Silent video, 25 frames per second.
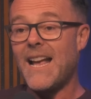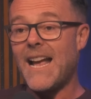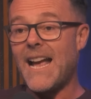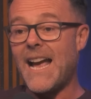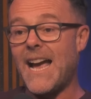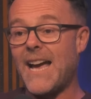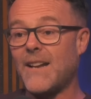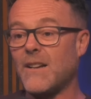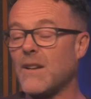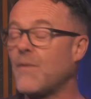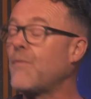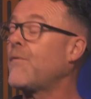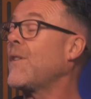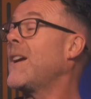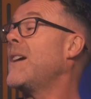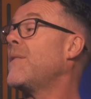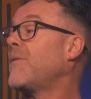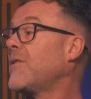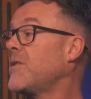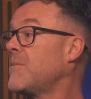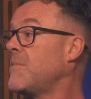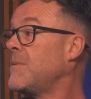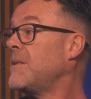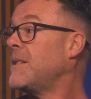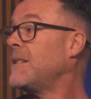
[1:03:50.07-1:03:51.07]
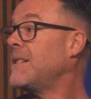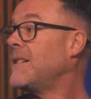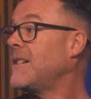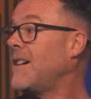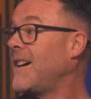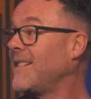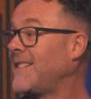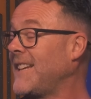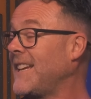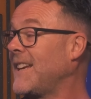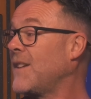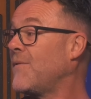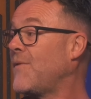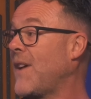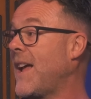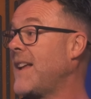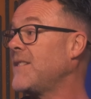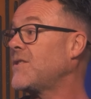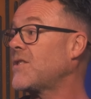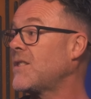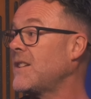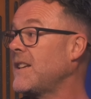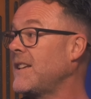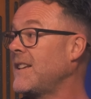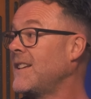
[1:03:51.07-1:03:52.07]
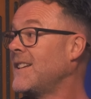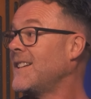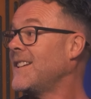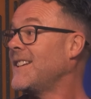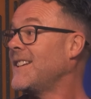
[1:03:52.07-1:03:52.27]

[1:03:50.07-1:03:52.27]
And I fear for them. I think eventually